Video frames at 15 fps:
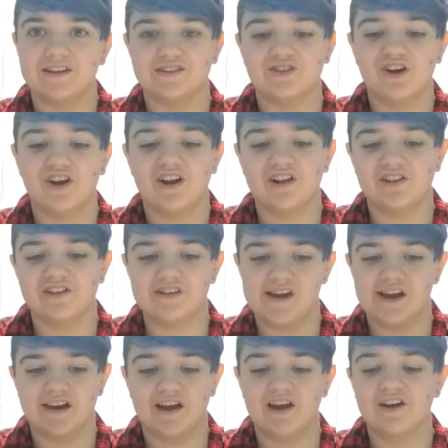I started it the
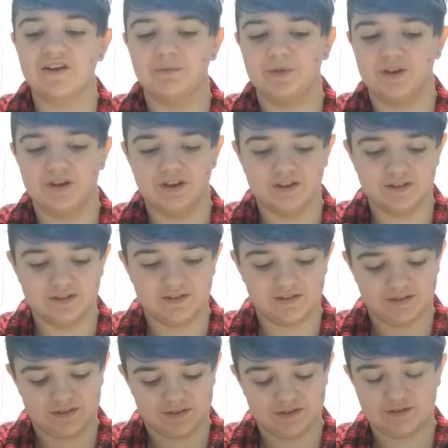day I got it because
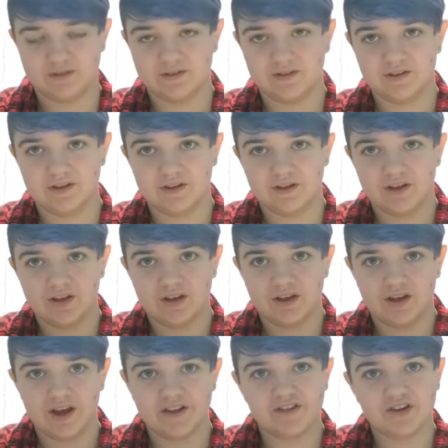
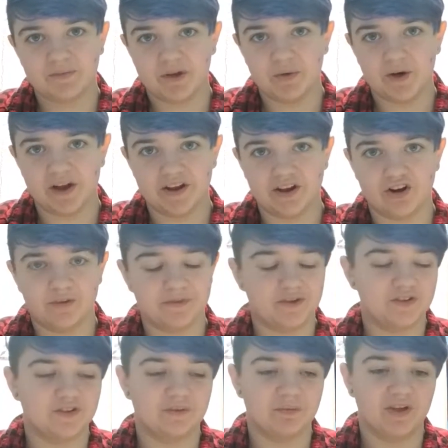it took me a while to get on
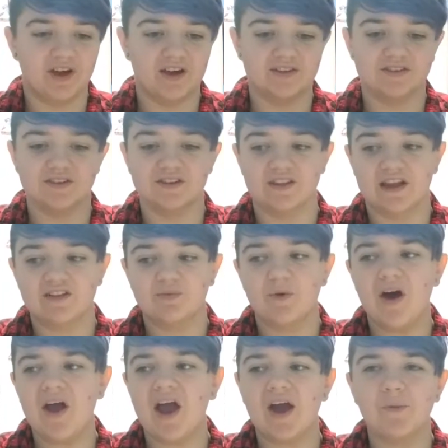these supplies in. That's
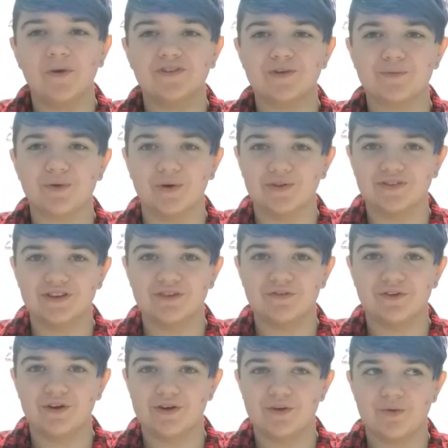why I wasn't posting
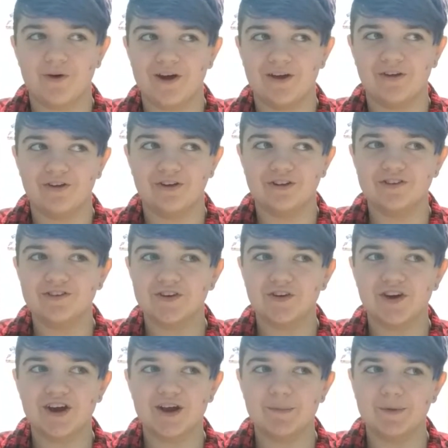for a good while on
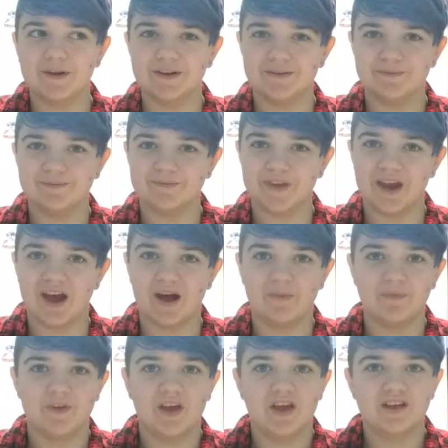Instagram, and yeah.
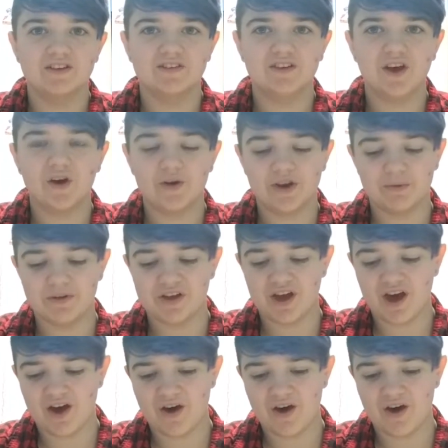So here we go!